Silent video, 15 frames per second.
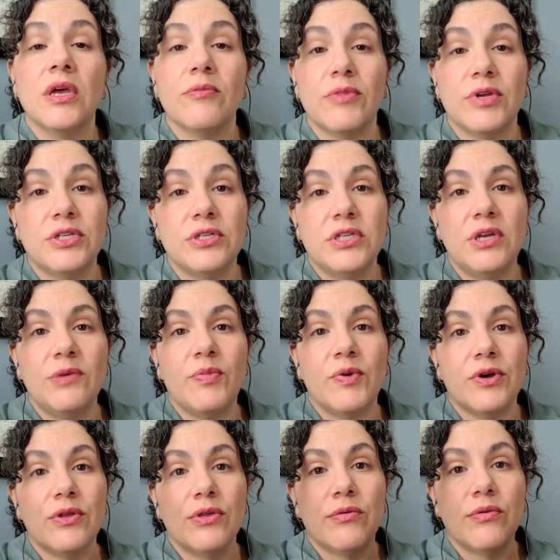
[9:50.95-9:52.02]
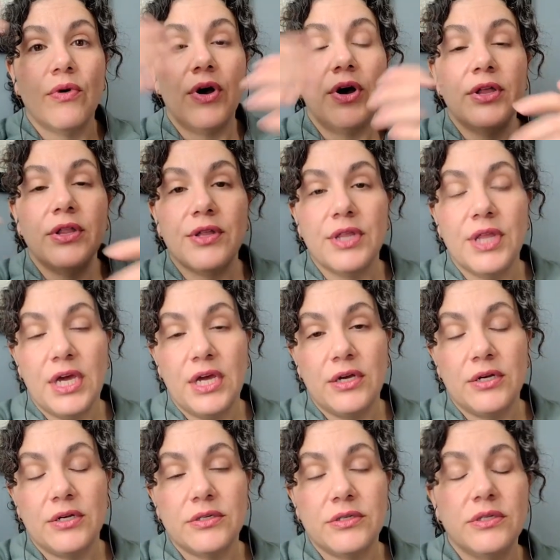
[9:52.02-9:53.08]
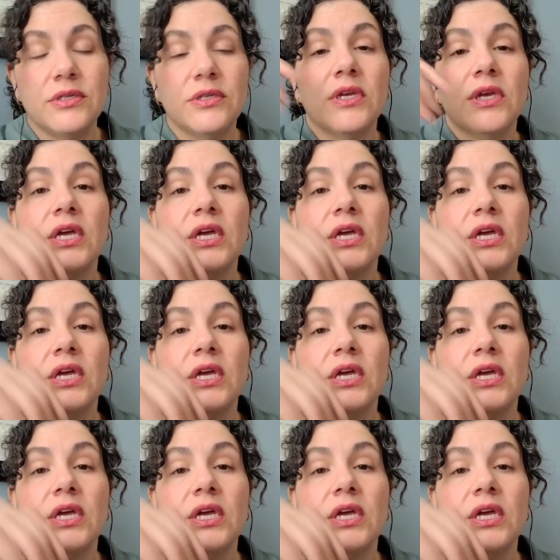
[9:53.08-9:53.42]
much deeper through all the layers.